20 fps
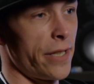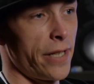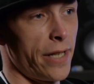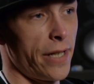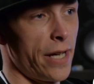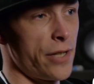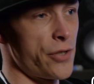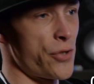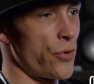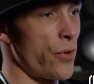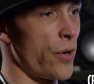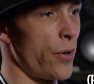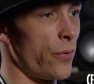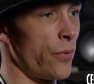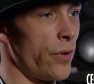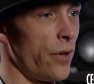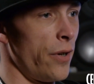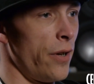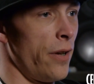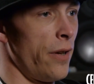it as your
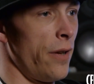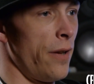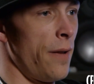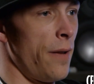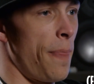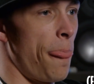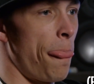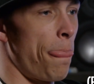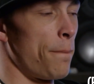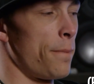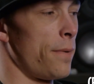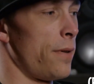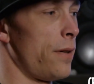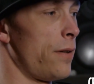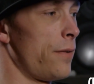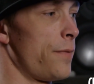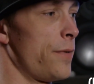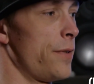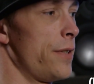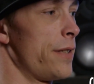own.
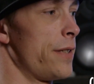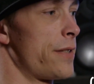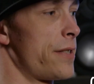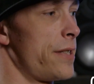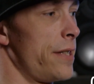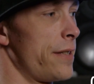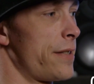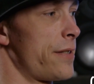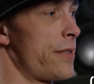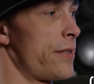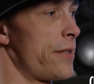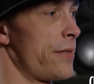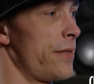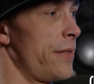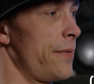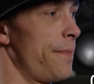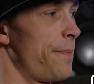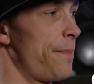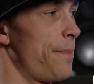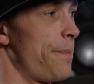Well, it's
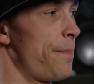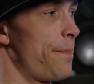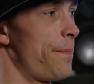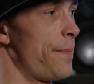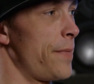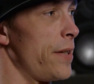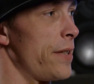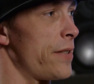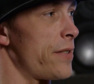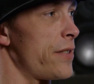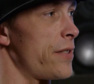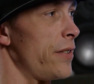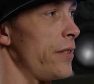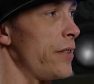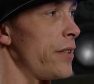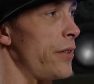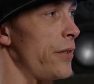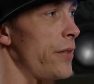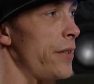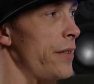a
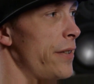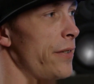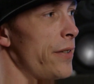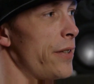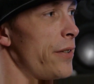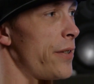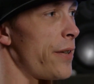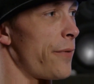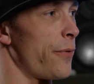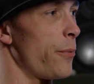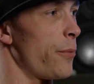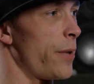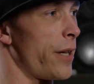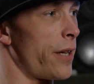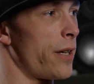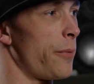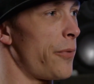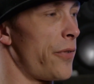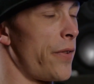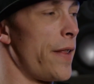little different when
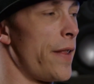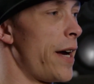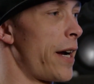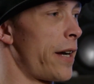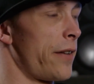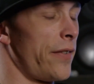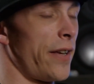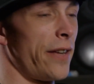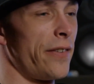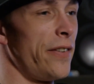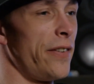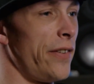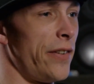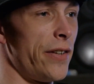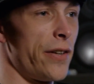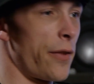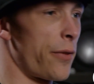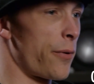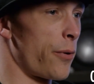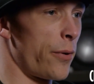it comes to that, because that's
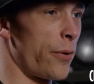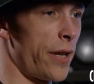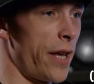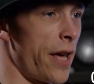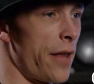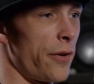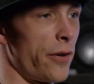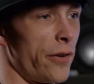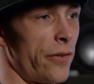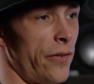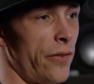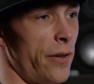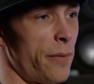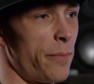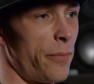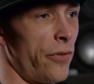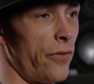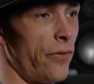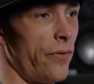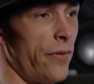easy to throw together, it
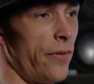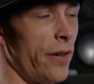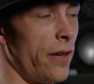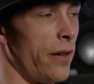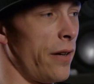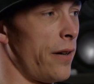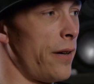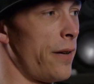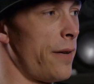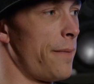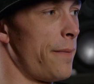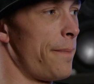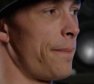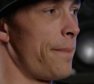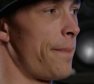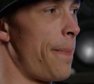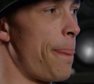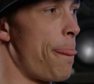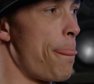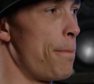seems.
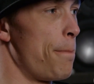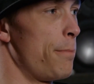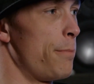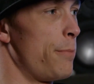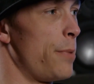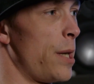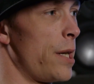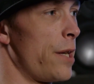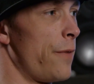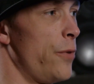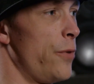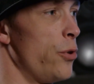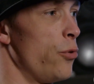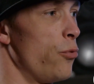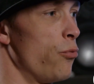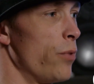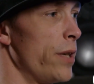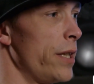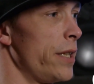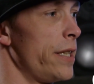But if
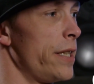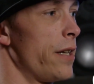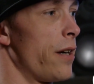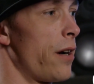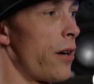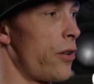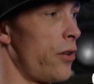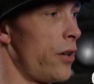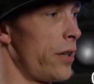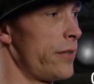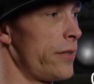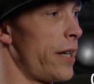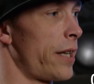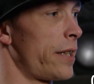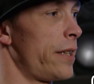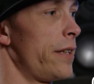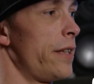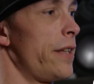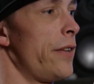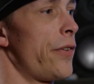you really are
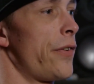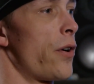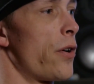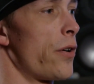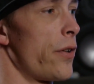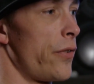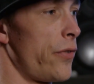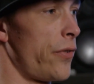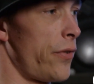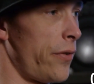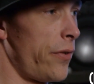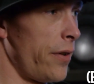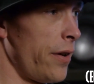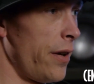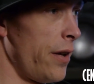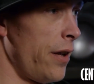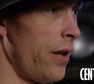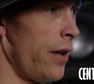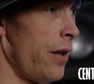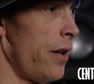contacting these artists,
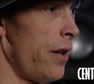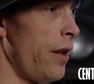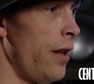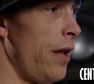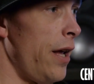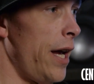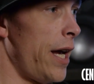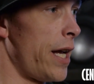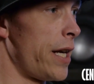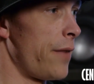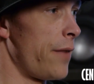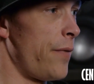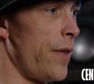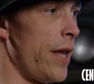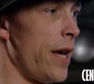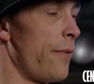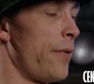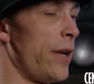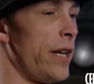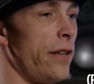and if
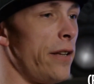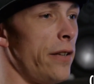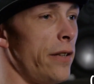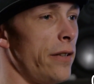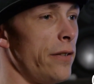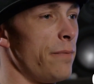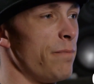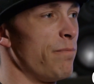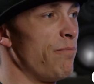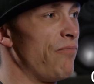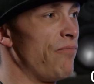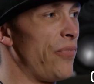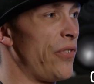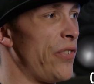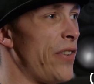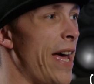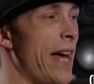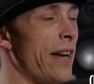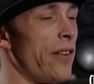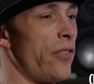they have any
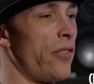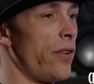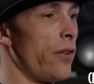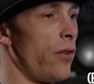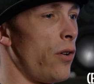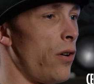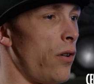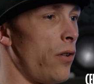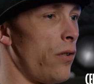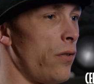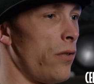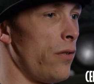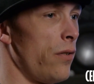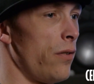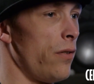status at all,